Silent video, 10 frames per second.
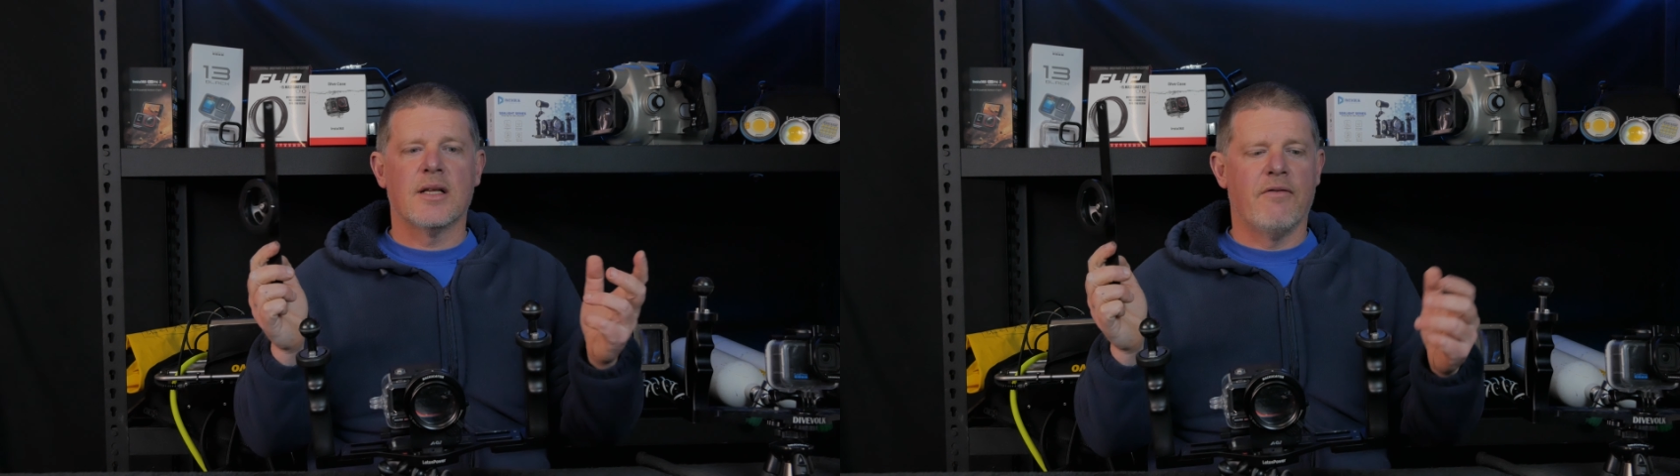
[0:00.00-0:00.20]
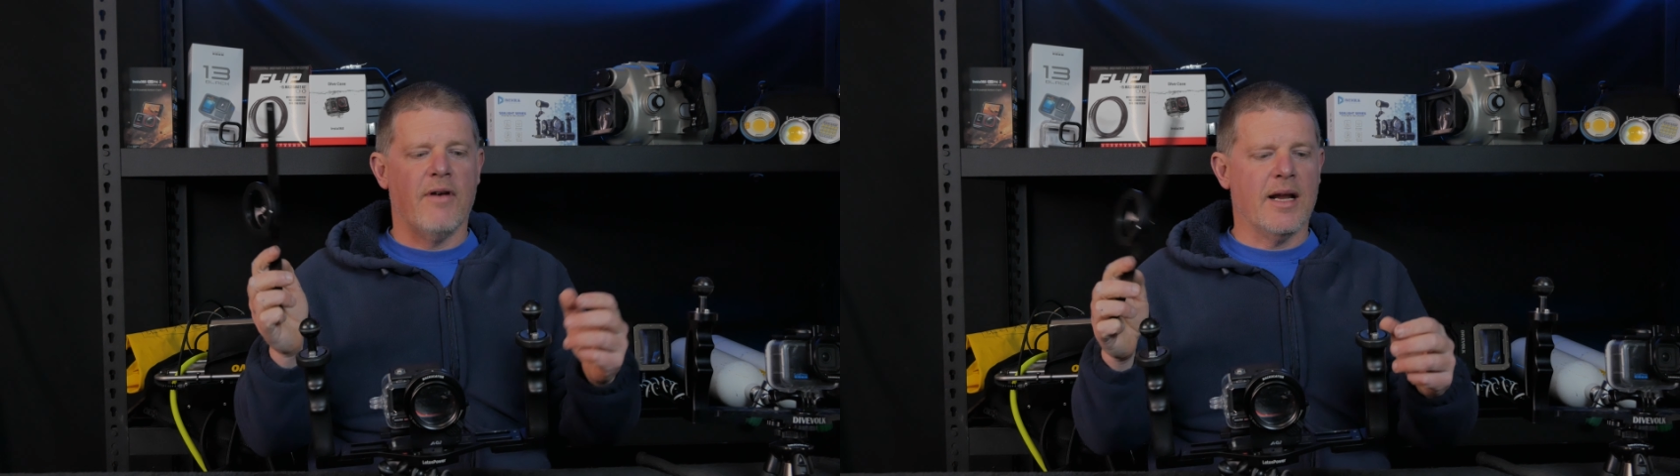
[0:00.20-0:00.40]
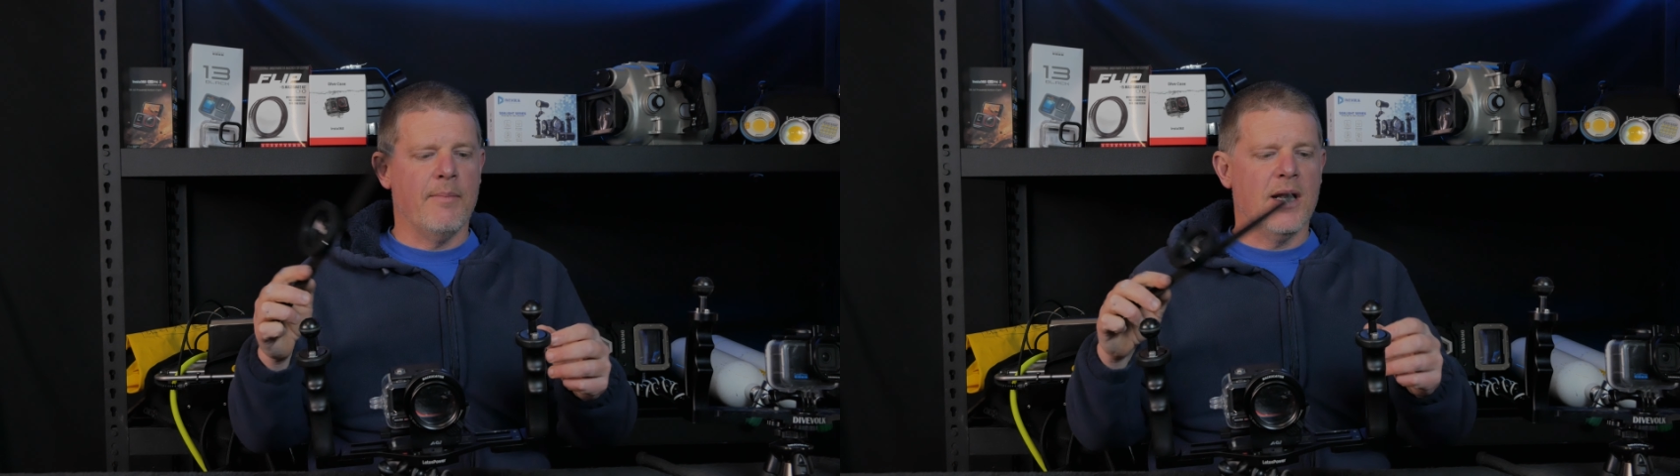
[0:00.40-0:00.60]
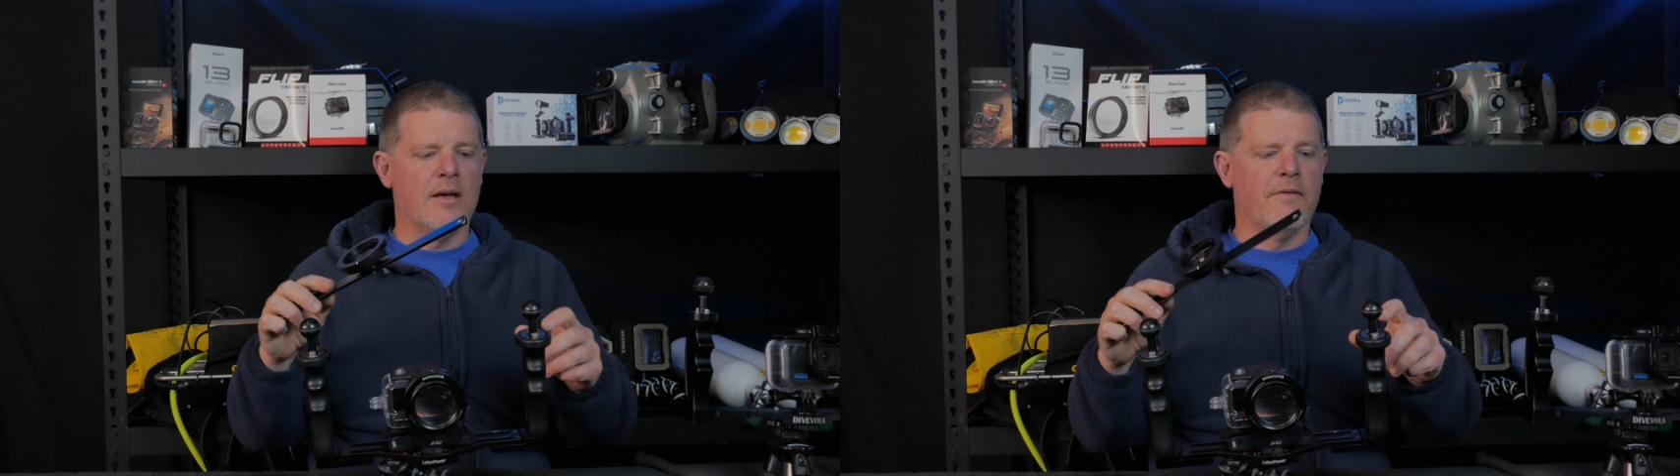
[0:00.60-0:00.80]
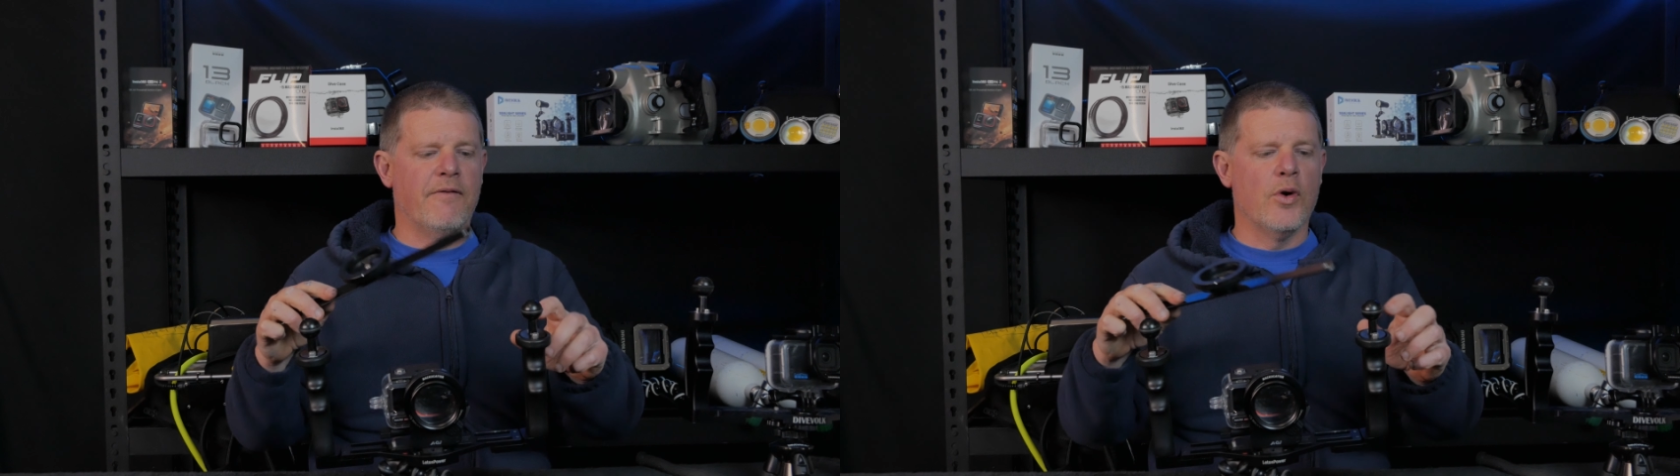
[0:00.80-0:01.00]
that I've
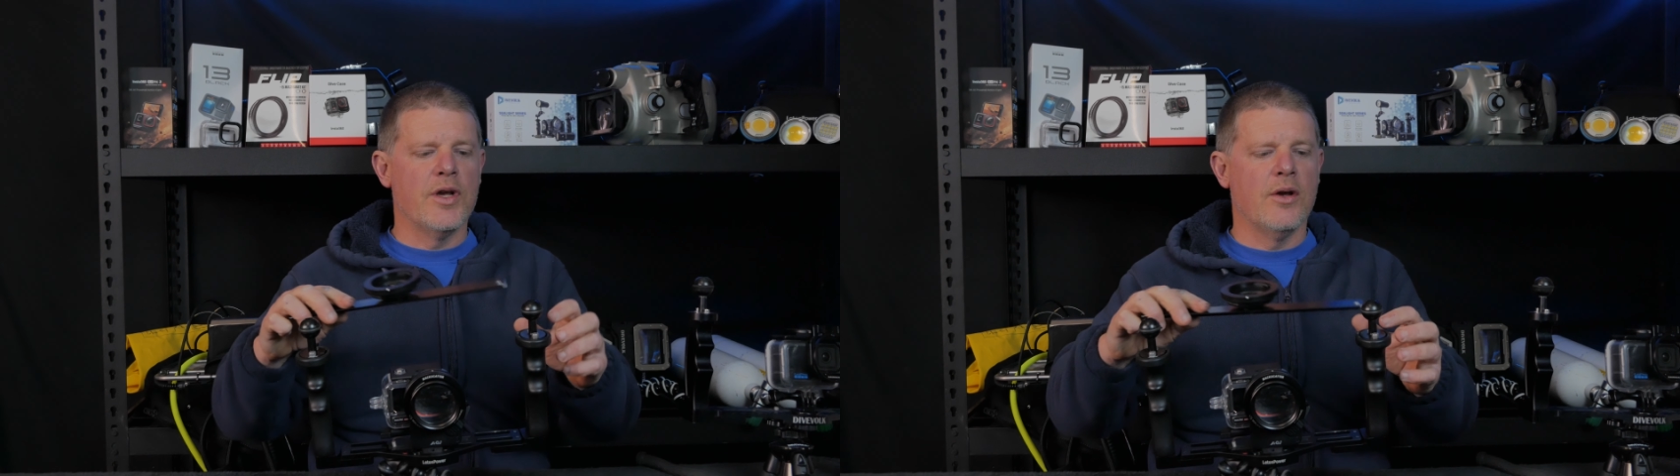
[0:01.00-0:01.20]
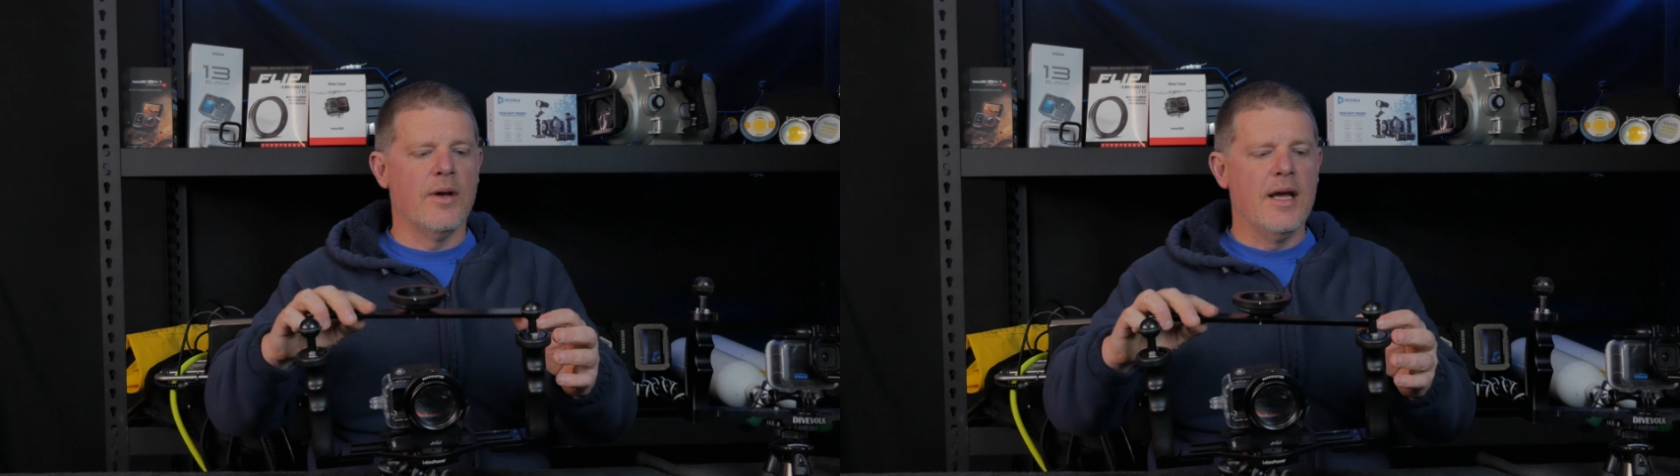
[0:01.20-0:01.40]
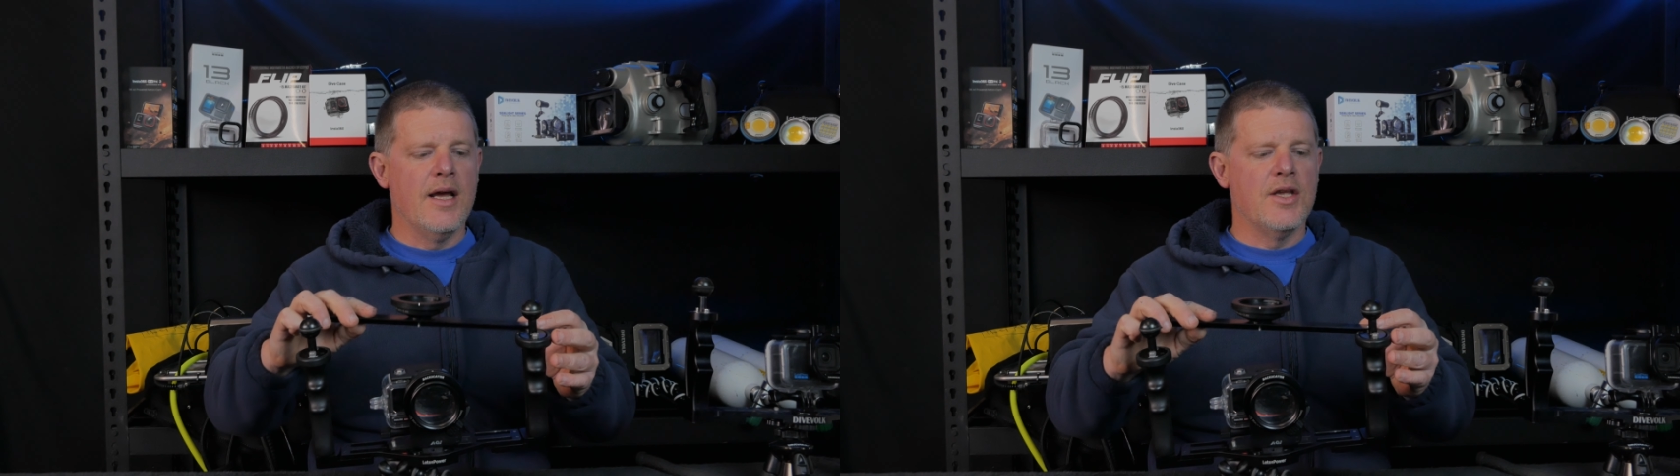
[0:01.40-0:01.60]
recommended for you,